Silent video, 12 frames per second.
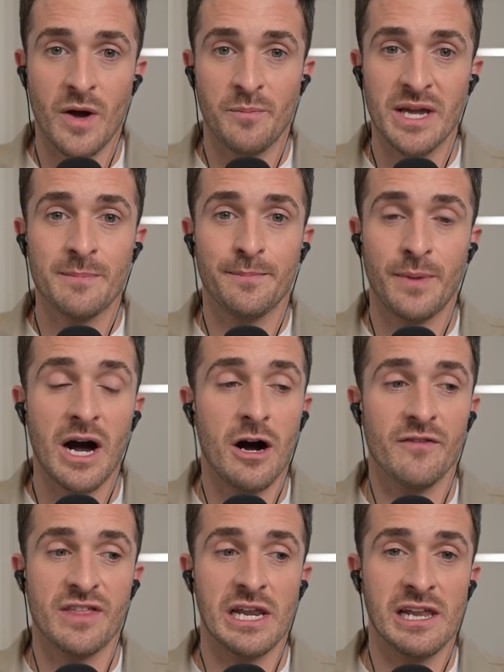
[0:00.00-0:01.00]
a big part
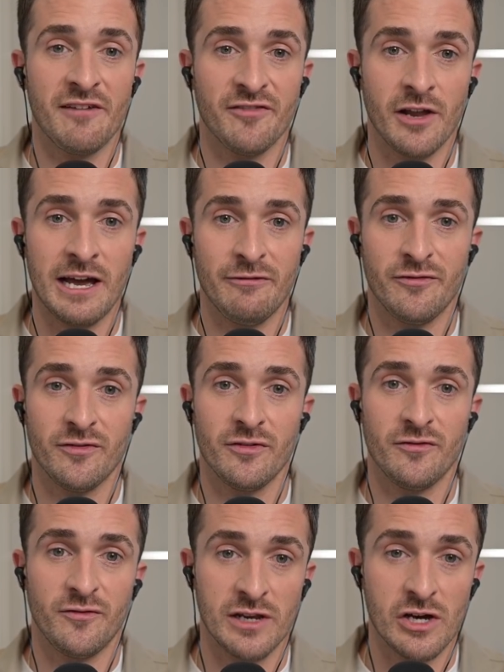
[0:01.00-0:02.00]
of the Love Life
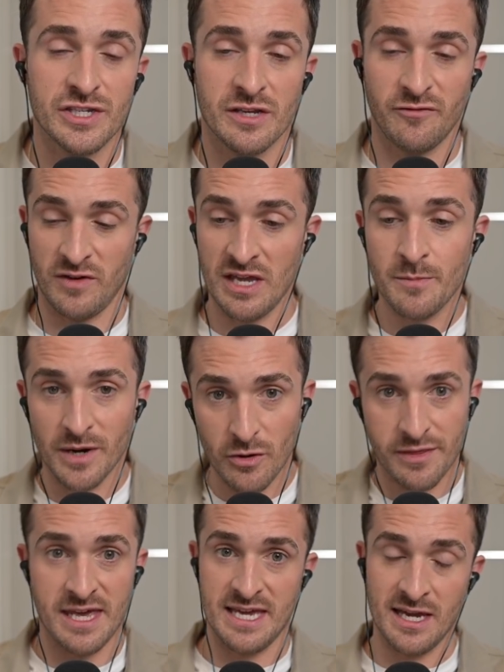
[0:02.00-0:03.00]
philosophy, both
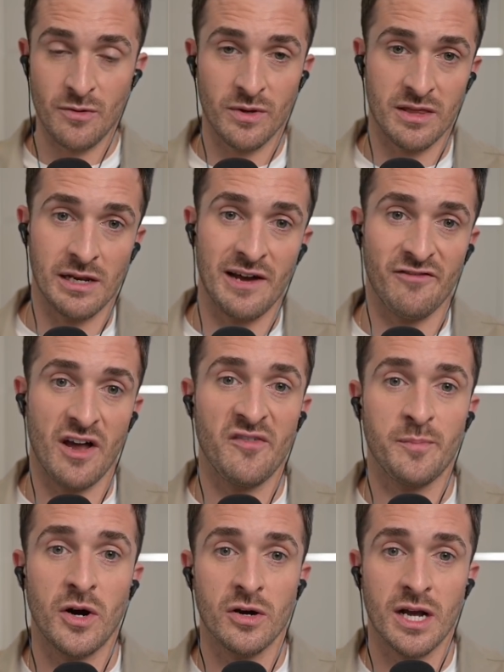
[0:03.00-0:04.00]
here with the Love Life
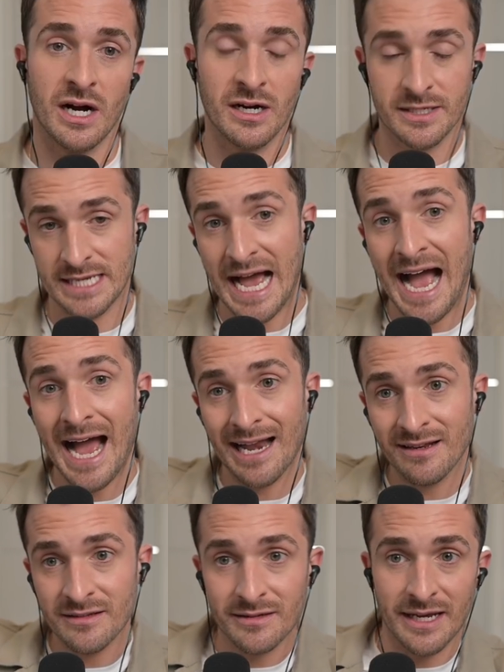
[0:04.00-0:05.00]
podcast
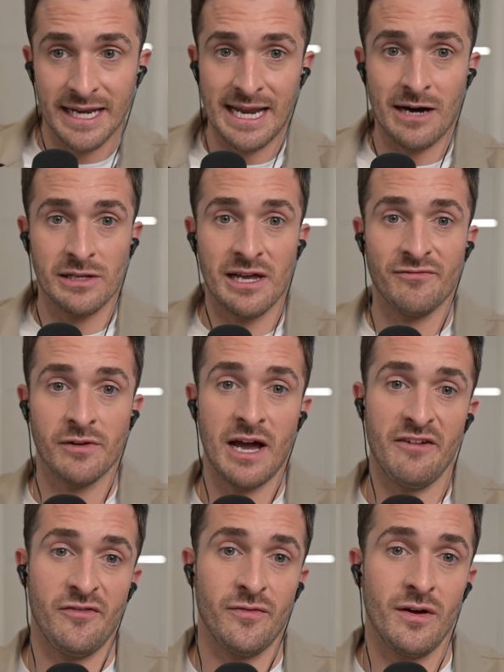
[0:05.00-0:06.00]
and in our Love
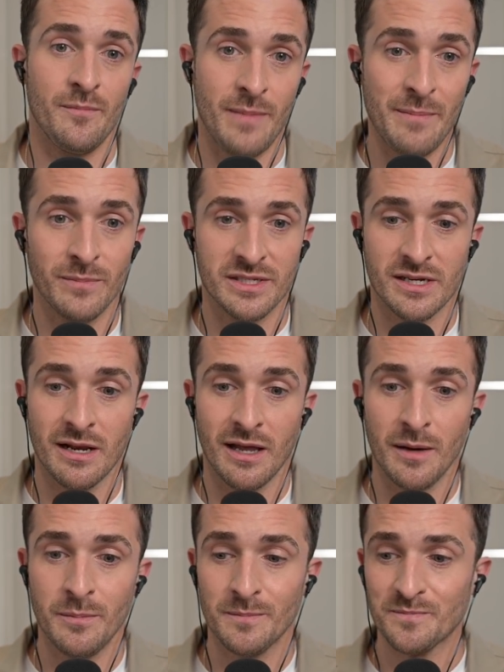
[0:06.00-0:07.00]
Life members club,